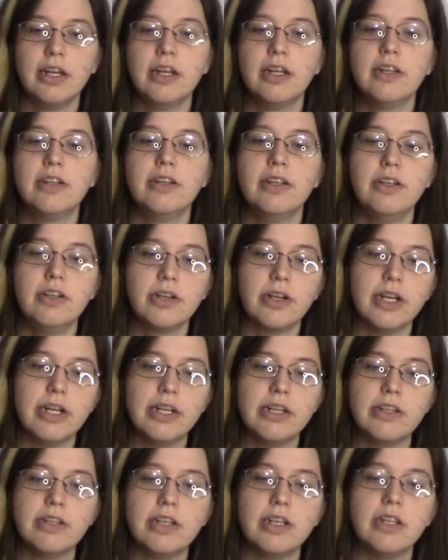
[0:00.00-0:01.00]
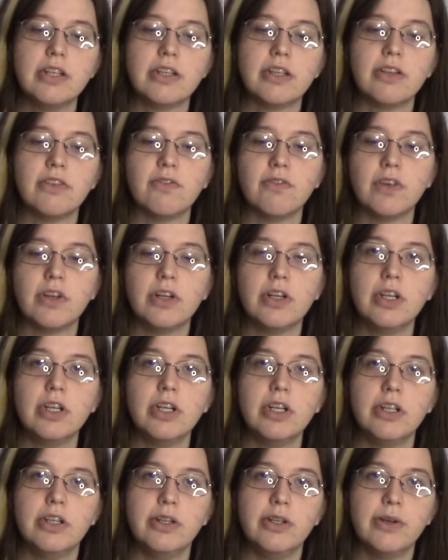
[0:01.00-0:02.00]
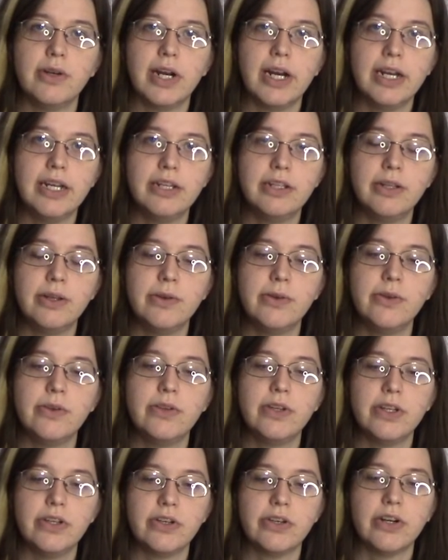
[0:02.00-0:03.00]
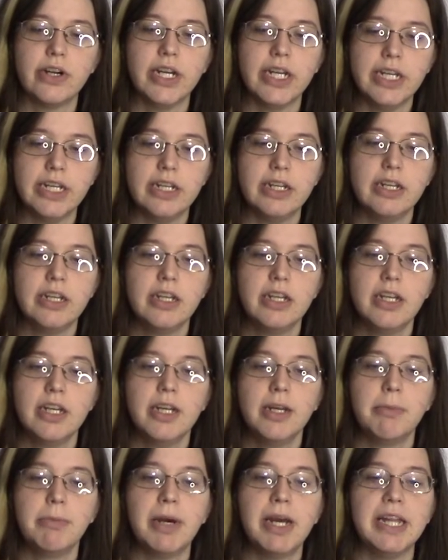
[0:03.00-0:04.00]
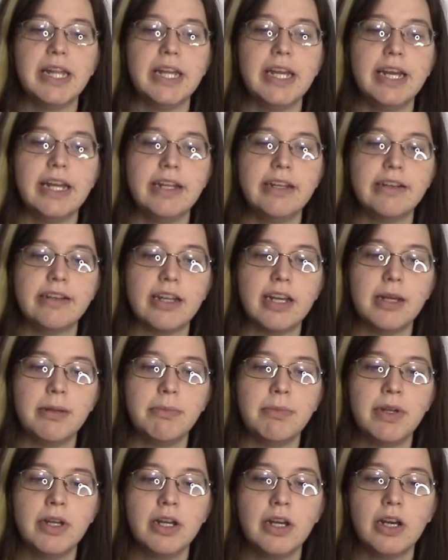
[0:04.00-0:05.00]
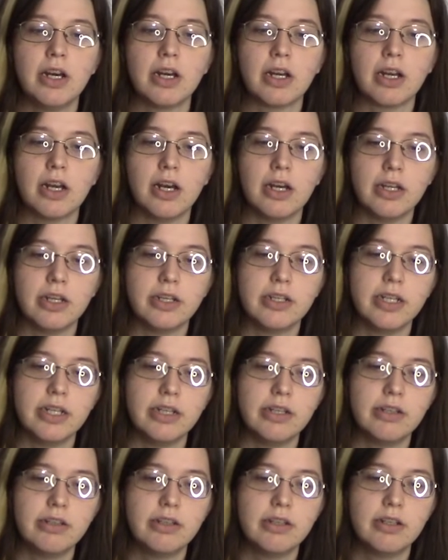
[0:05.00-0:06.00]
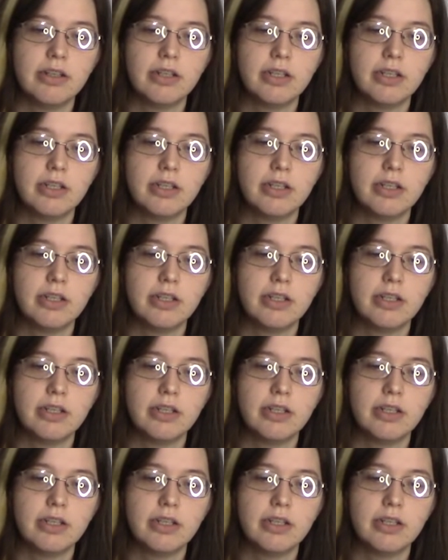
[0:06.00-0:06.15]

citrate is converted into isocitrate by the enzyme aconitase.